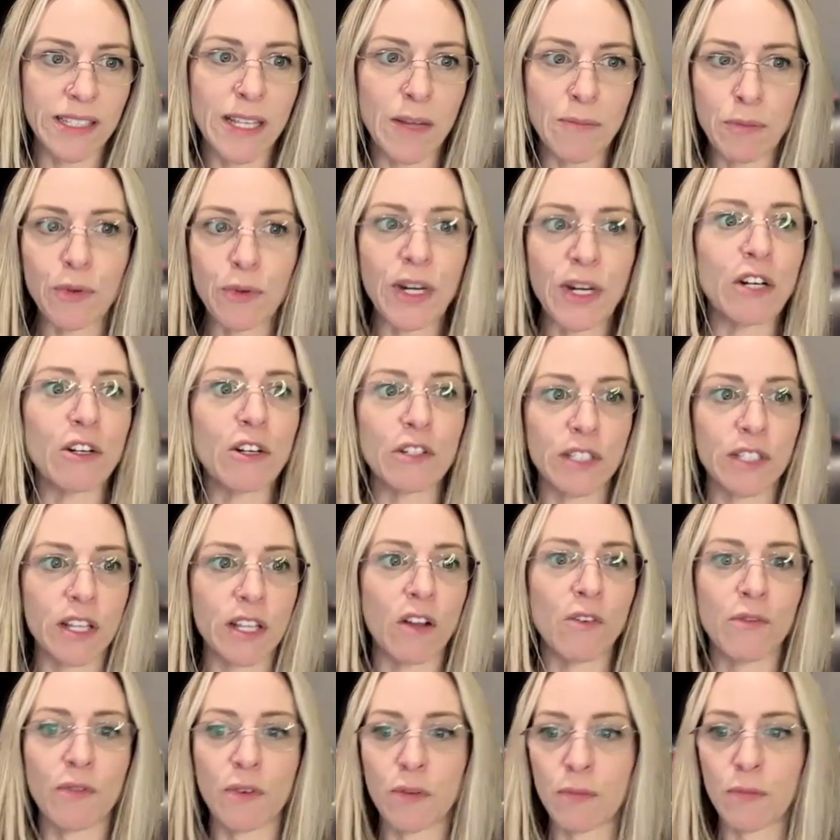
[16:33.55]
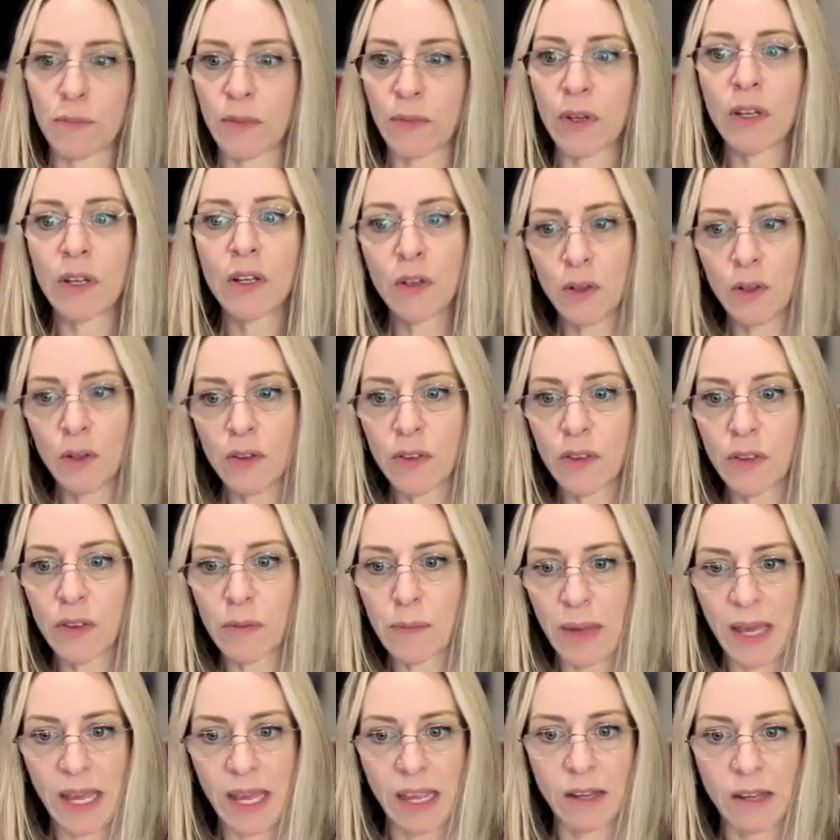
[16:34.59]
separate herself from
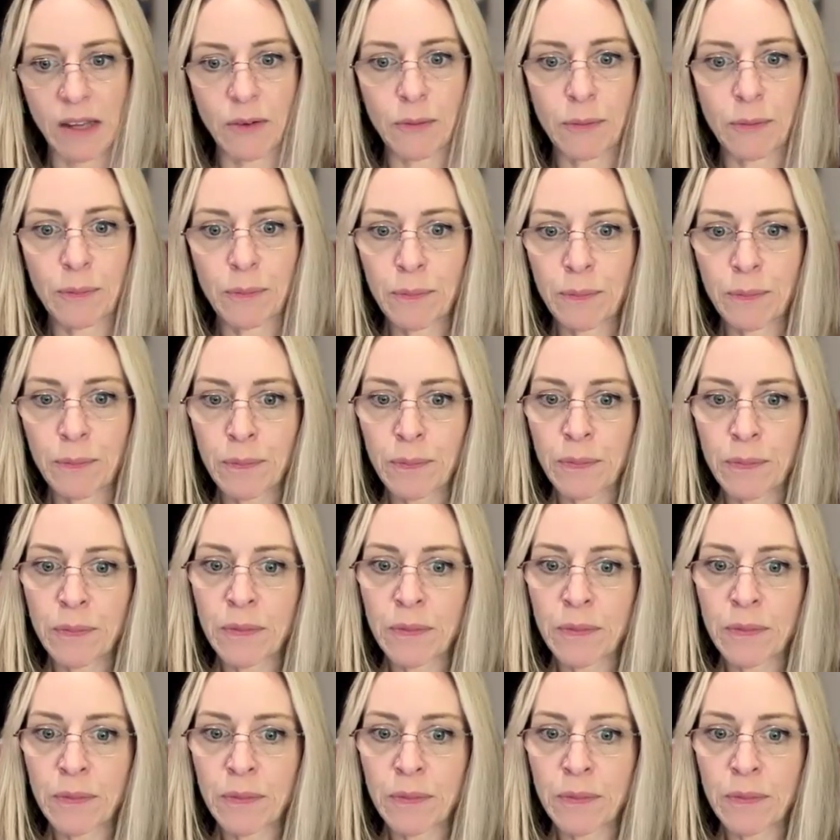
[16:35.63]
the pain.